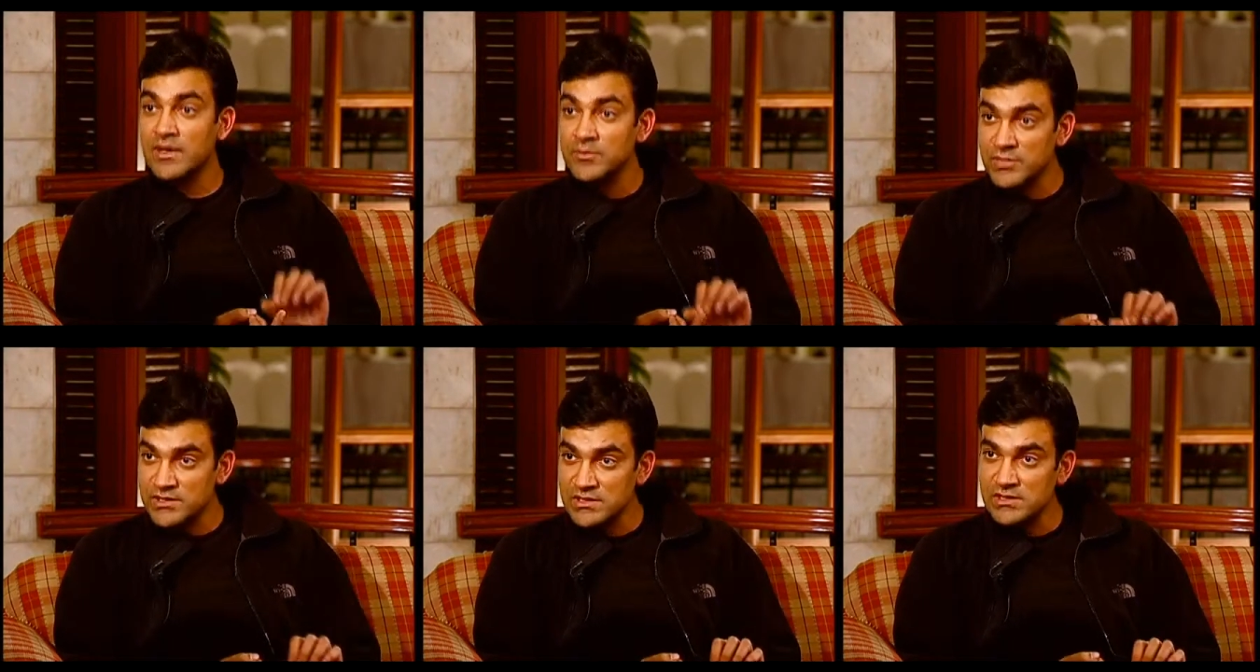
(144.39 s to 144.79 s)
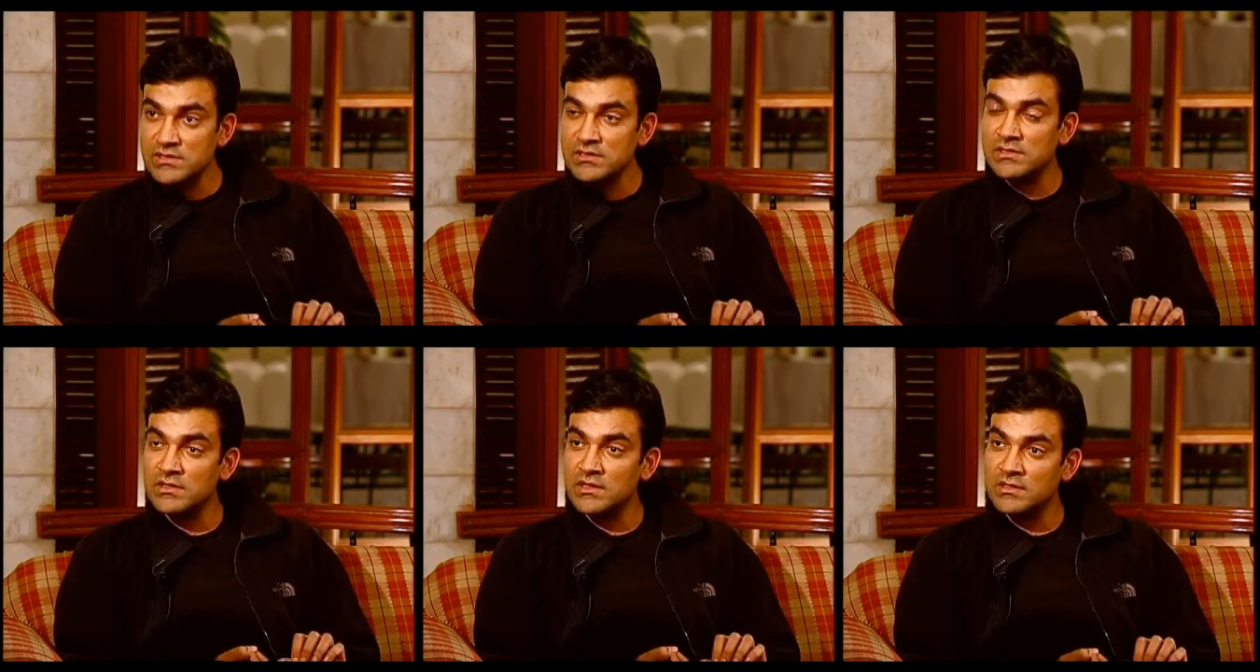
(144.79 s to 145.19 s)
and
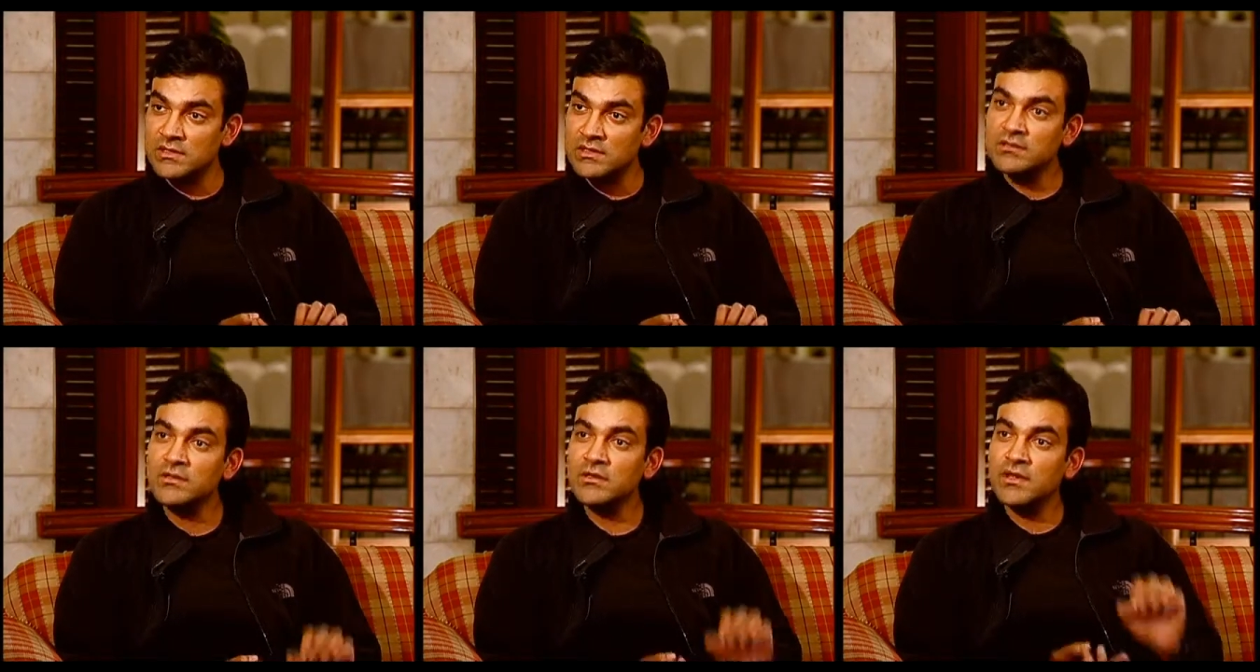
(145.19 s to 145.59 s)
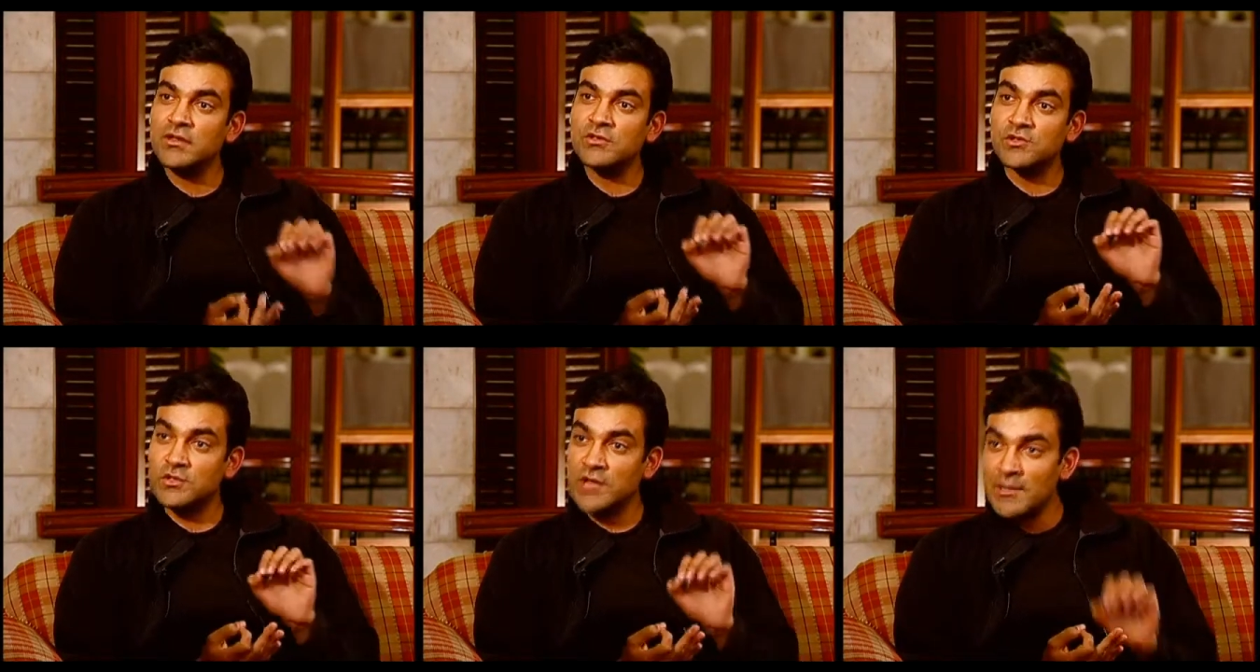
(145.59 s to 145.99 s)
businesses in India
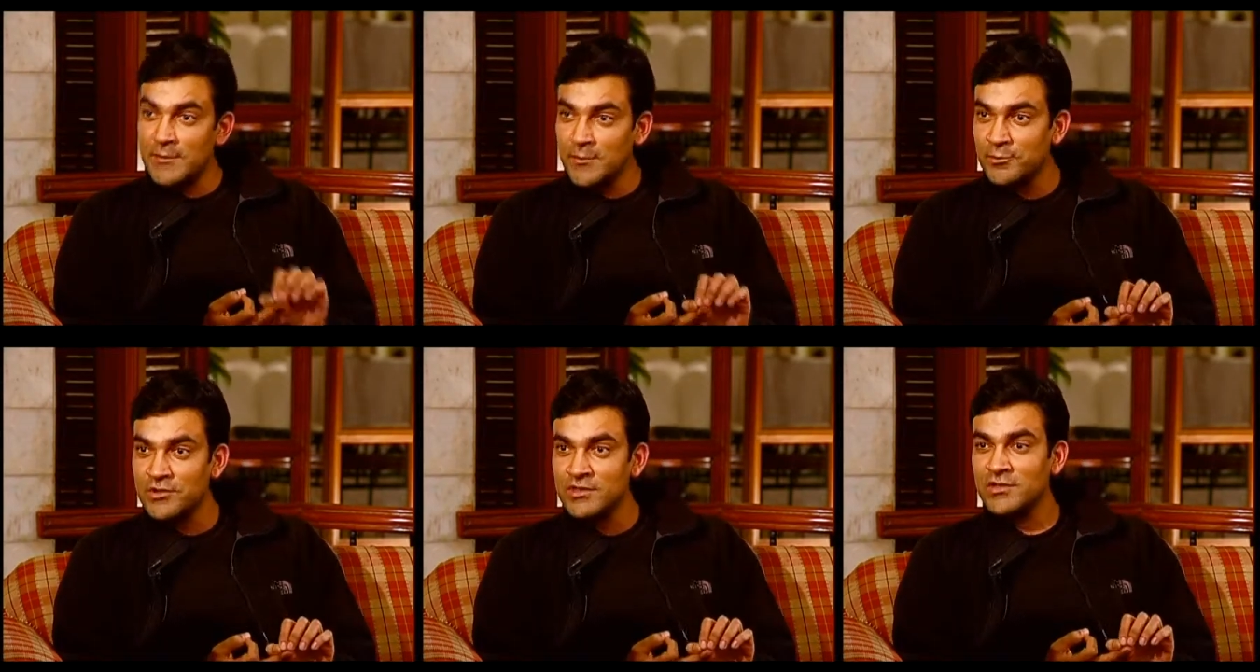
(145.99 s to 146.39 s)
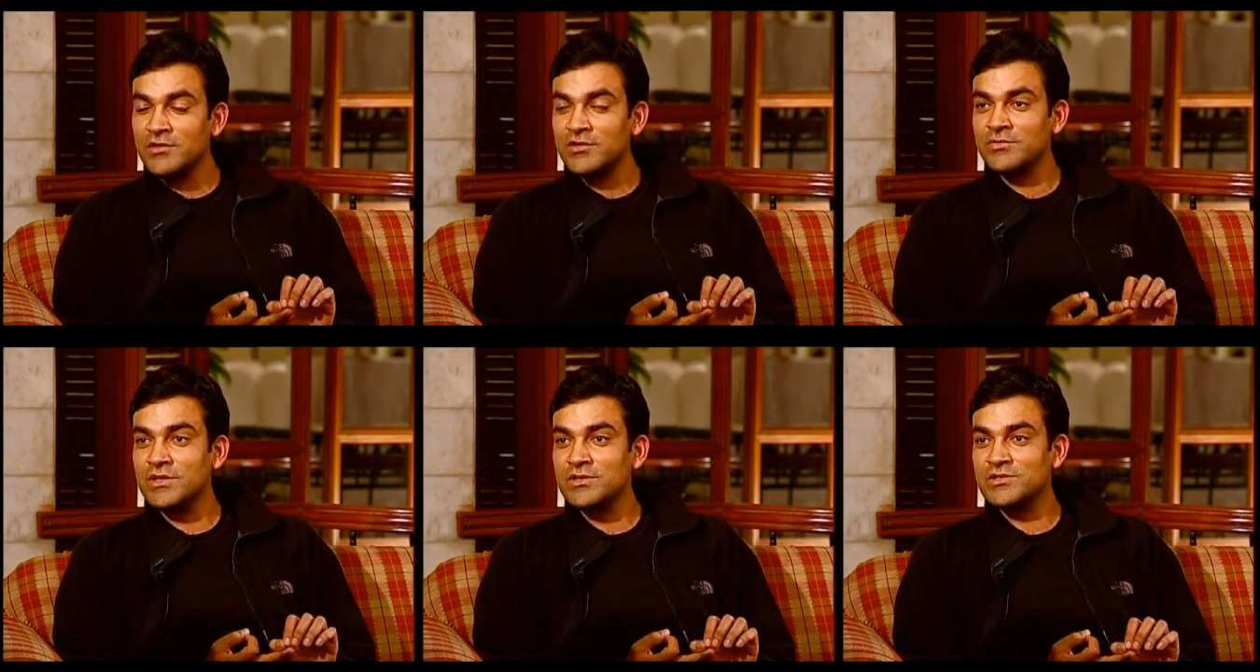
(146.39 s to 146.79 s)
to come up with
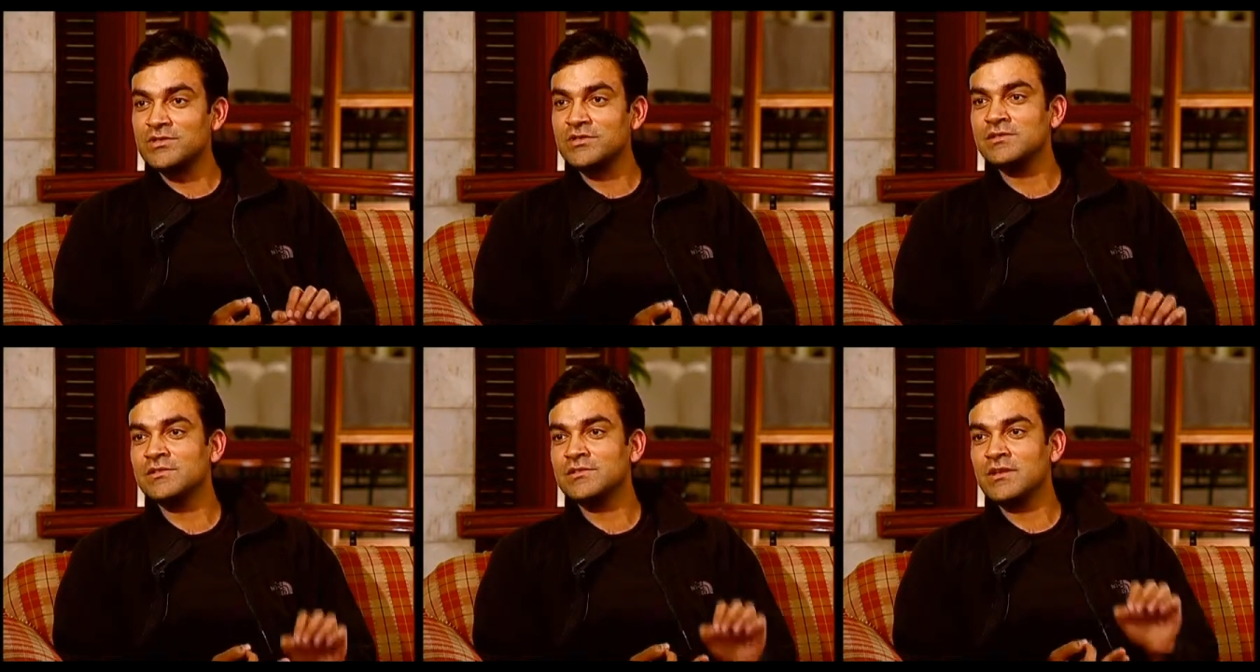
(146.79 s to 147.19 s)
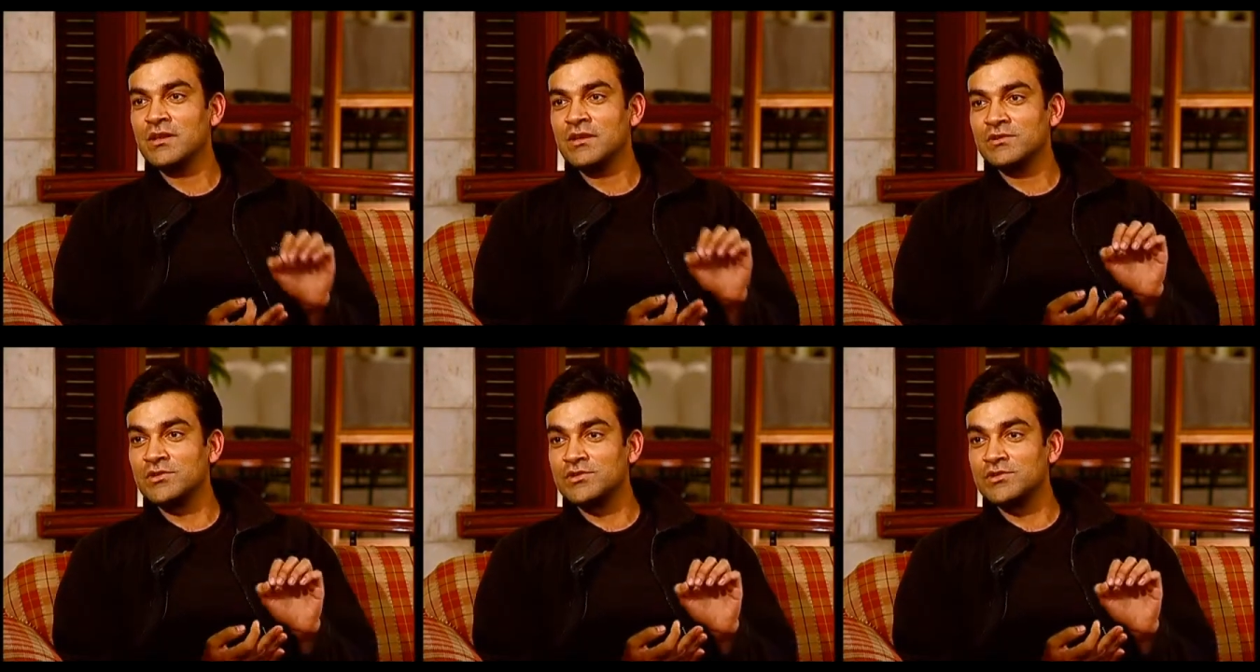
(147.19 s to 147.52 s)
the innovations,